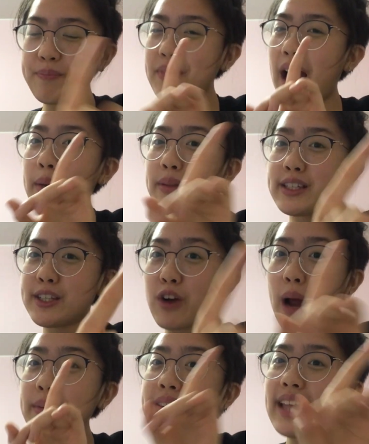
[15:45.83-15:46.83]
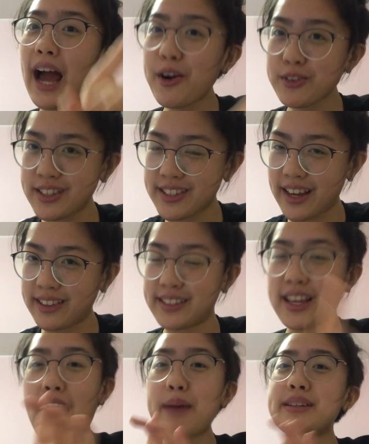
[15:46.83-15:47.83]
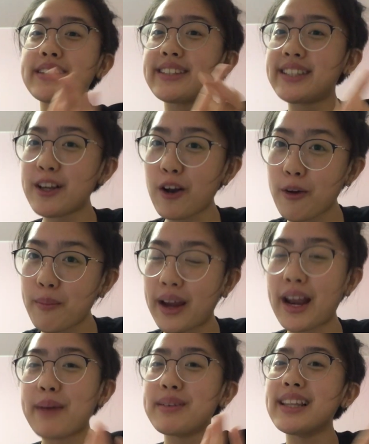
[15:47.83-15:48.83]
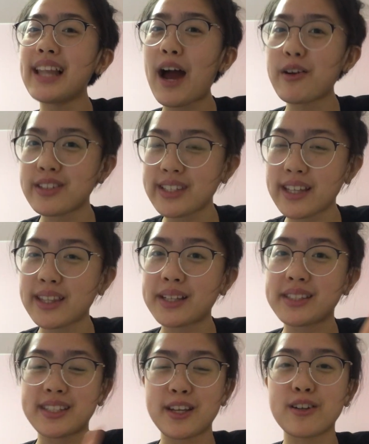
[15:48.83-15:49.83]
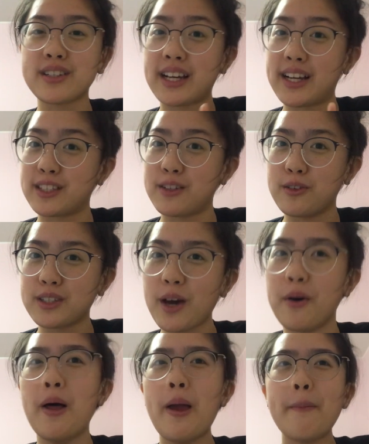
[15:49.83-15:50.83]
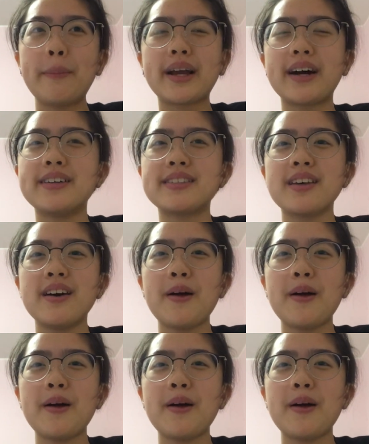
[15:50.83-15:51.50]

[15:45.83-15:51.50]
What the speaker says: I play seer. I'm allowed to say this. I'm a seer main. I'm allowed to say that seer takes no skill because